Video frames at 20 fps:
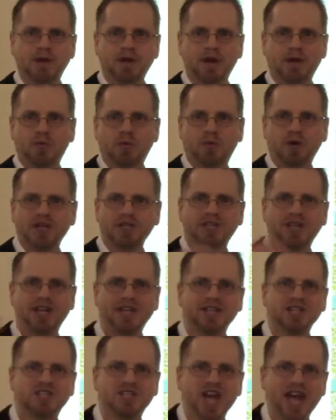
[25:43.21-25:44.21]
Uh, what does
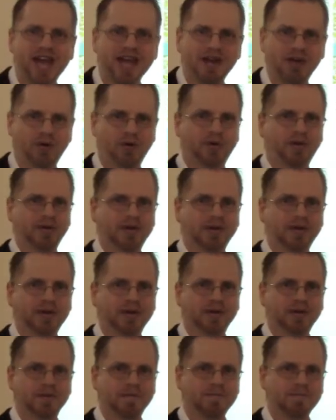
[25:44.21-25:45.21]
that entail?
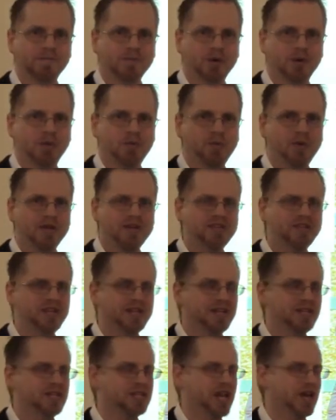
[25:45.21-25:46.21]
Uh, what does
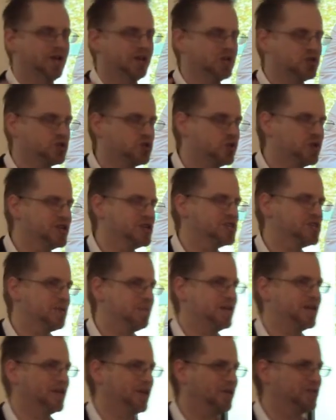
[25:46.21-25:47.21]
it entail to treat
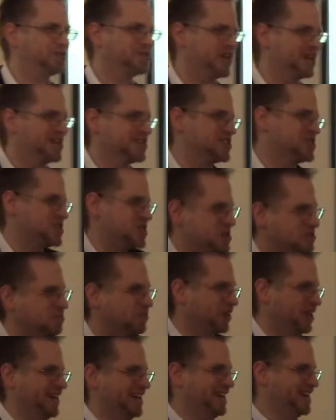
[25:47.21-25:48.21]
somebody else like a
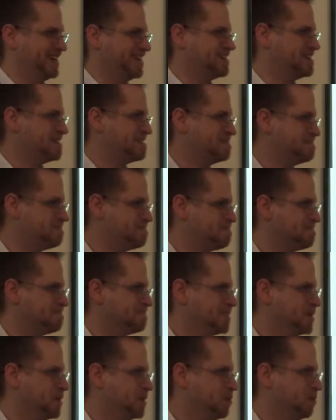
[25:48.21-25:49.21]
sibling?
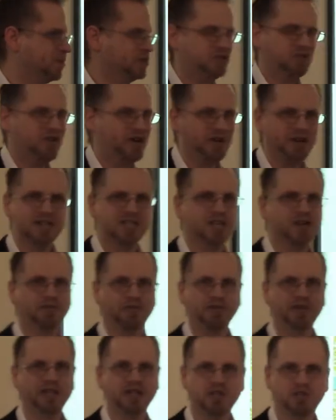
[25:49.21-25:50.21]
Well, it's very
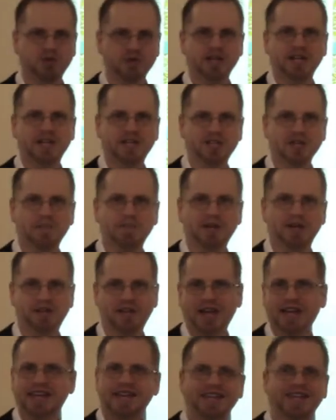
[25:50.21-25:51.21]
different than treating somebody
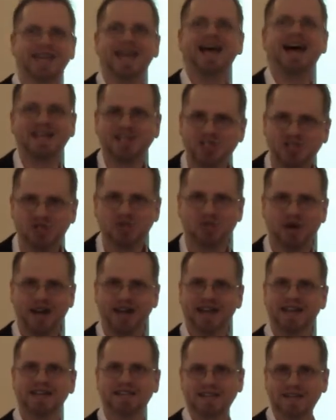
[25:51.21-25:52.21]
like a guest,
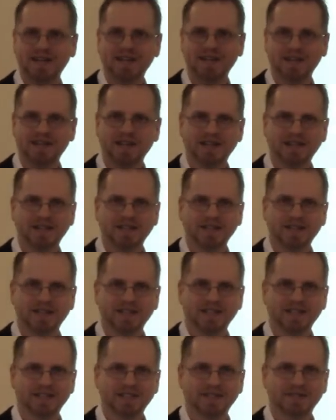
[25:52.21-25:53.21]
right?
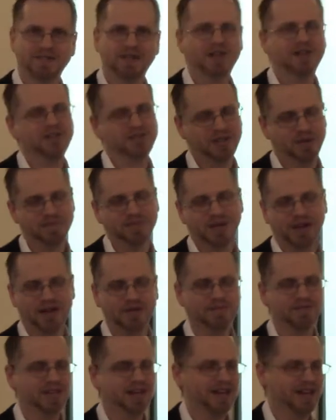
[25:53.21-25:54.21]
Well,
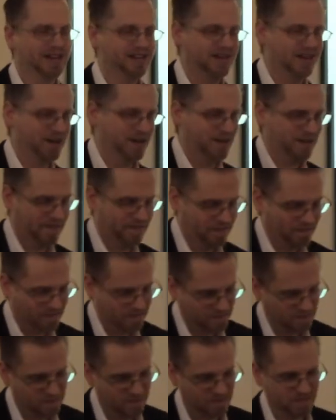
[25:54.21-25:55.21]
sometimes, yeah, I
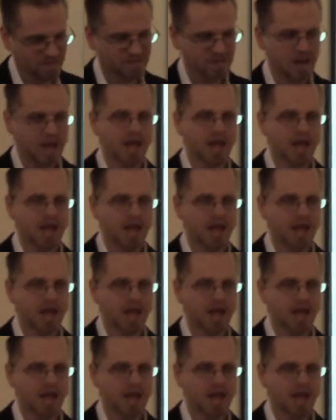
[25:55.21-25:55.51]
know.